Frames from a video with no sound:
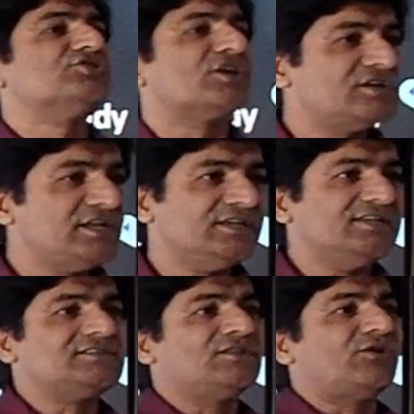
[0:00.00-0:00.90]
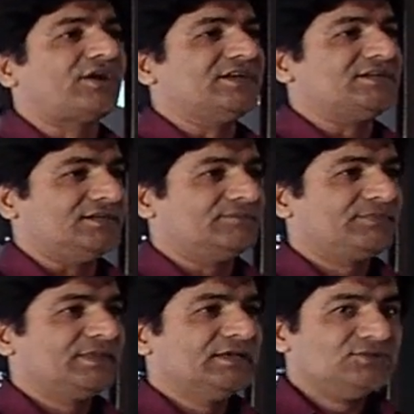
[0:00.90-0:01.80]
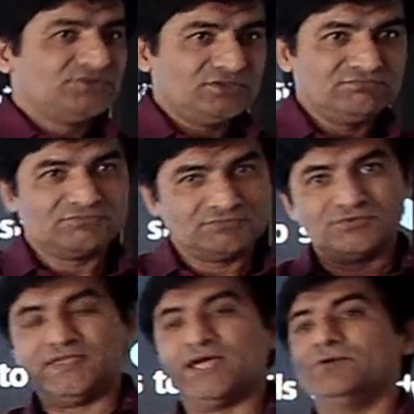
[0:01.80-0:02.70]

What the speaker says: is located. So we have Chand